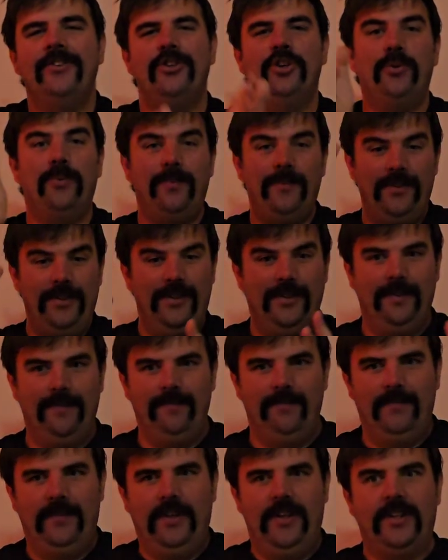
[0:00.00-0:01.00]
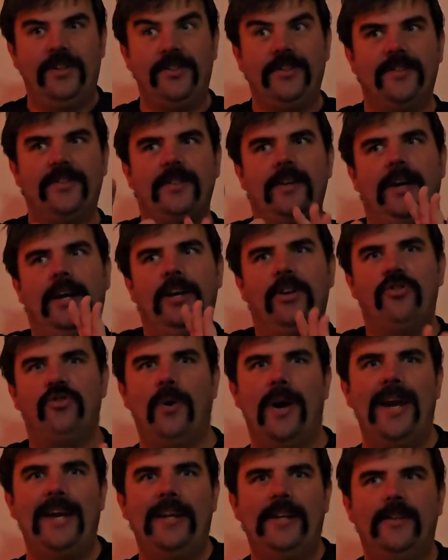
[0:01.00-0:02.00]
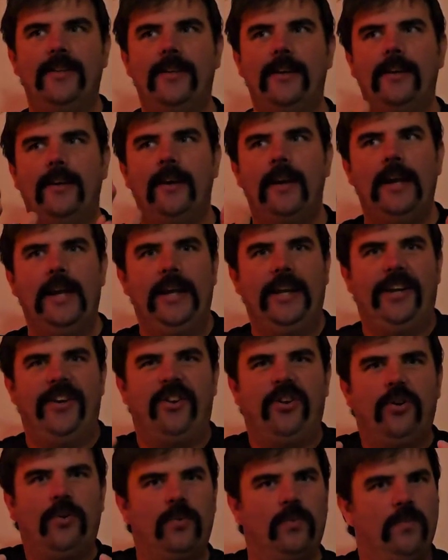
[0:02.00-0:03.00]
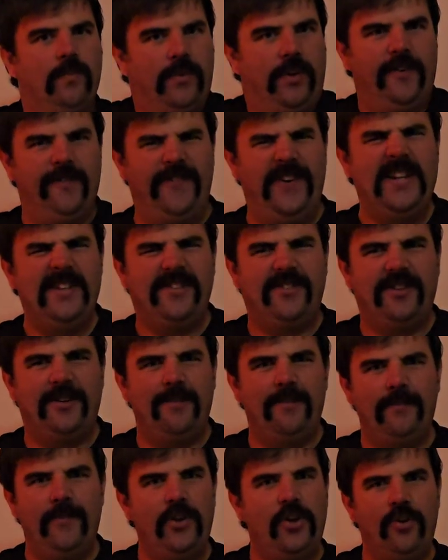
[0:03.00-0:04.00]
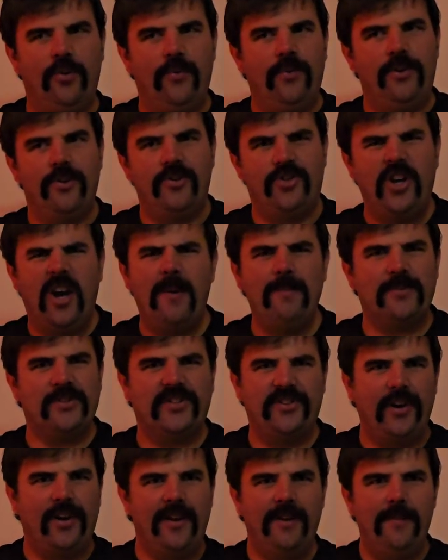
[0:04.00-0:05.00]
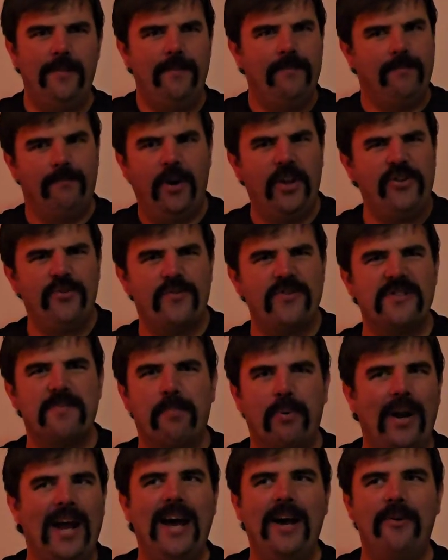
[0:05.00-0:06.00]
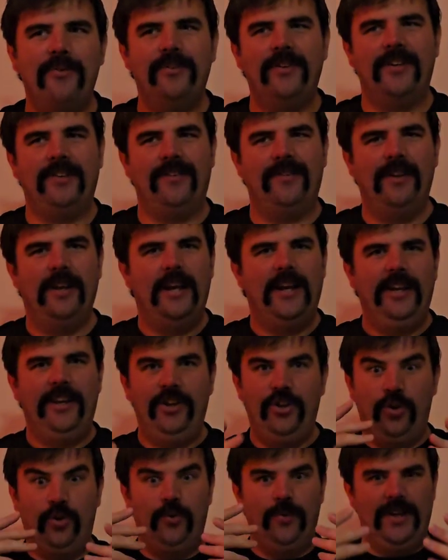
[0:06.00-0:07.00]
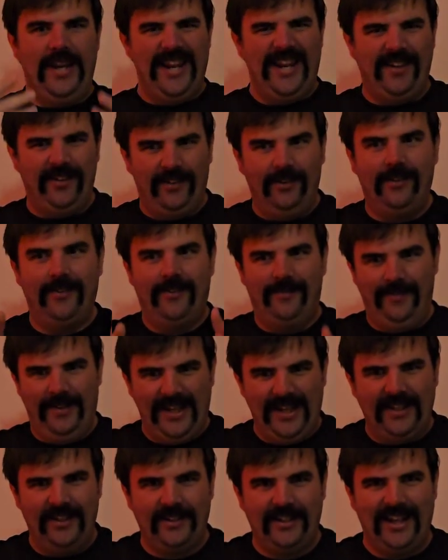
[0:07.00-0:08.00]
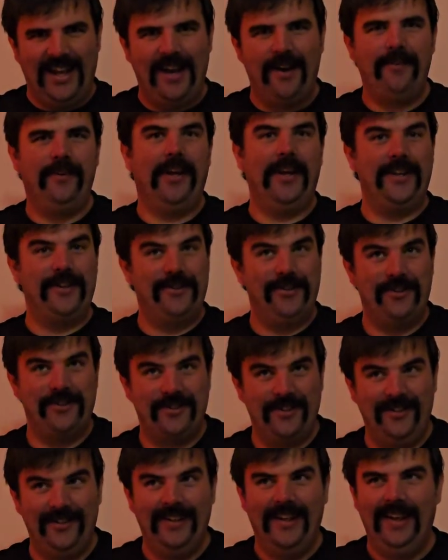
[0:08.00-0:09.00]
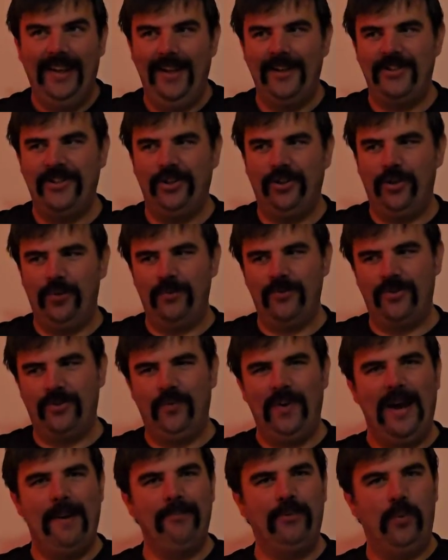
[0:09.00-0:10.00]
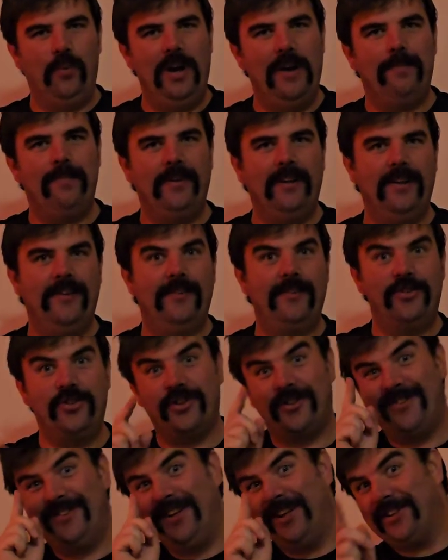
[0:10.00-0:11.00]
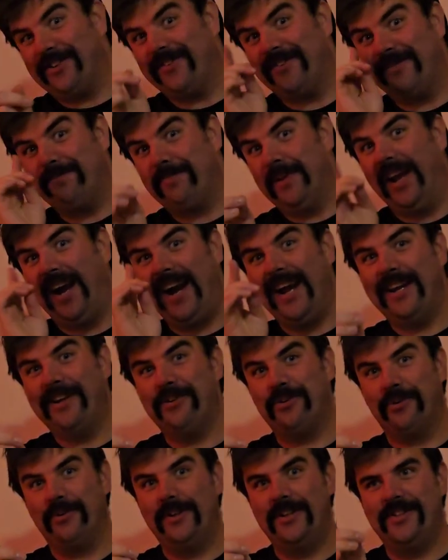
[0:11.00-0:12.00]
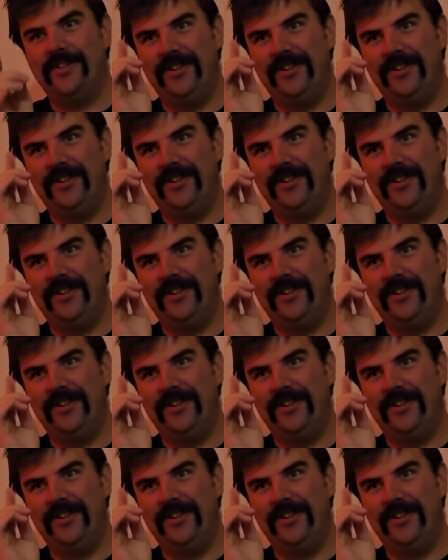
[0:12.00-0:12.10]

so she's trying to, convince him. Your job's done. Mother is proud, and kneel down. And he does it, and she goes to grab the weapon, and just behind her, he